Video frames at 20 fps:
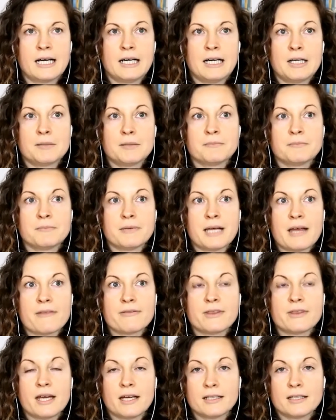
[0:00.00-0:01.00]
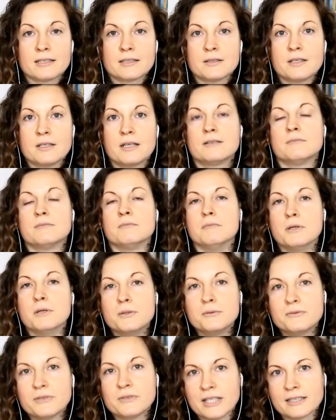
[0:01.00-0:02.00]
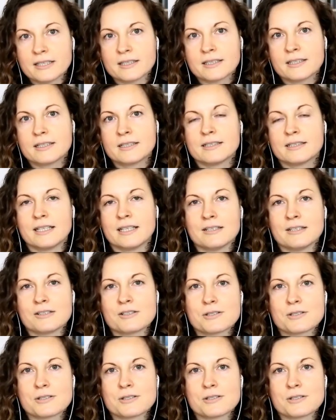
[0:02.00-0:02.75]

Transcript: Um, and then moving